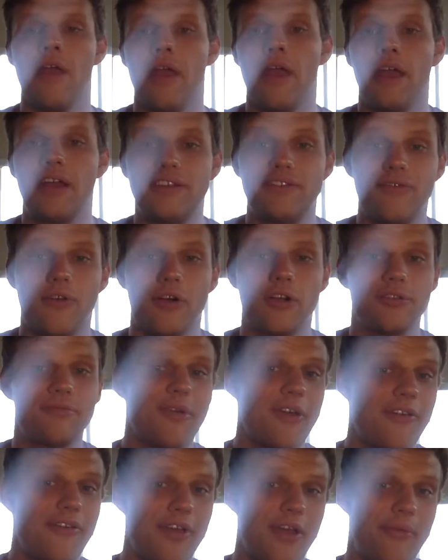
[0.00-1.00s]
As far as
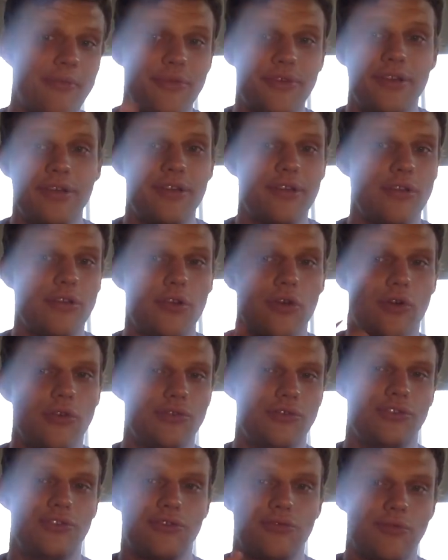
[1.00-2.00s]
my family
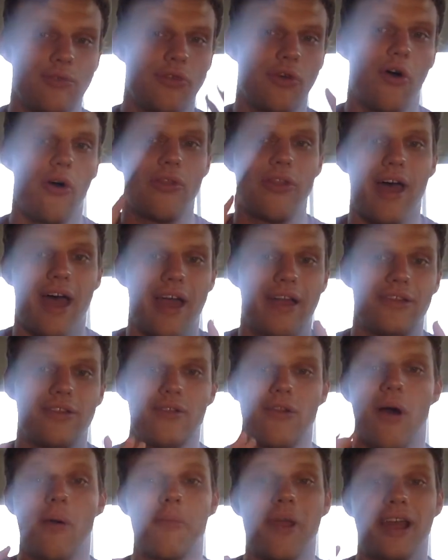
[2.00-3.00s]
goes with all that,
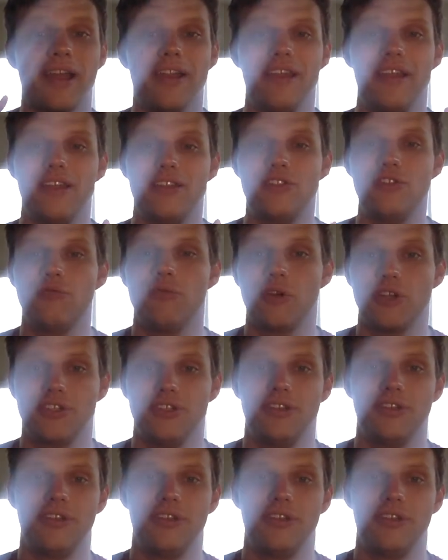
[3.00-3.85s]
I'm not going to get too much into